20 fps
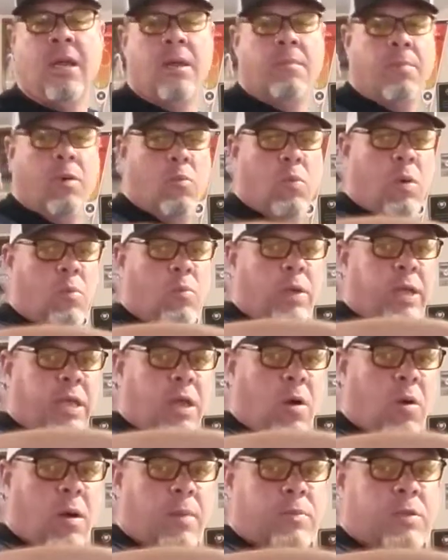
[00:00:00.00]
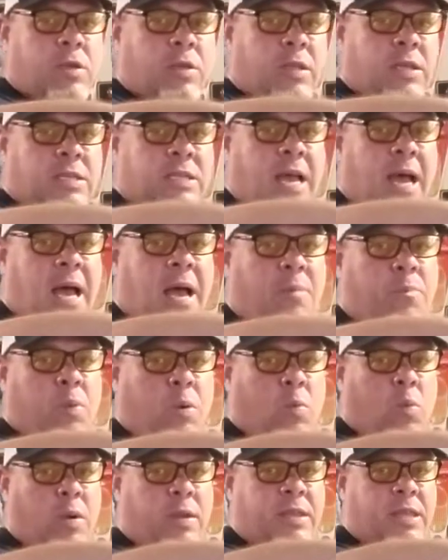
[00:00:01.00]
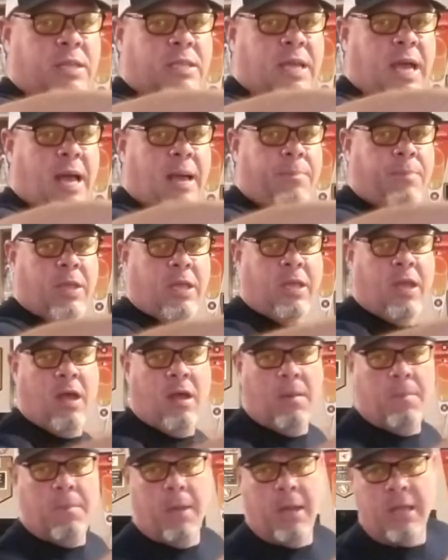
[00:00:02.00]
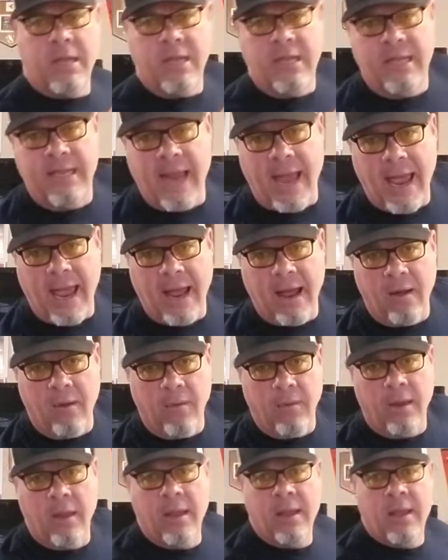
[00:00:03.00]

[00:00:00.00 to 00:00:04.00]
But when we go up to the top, we want the top to come down,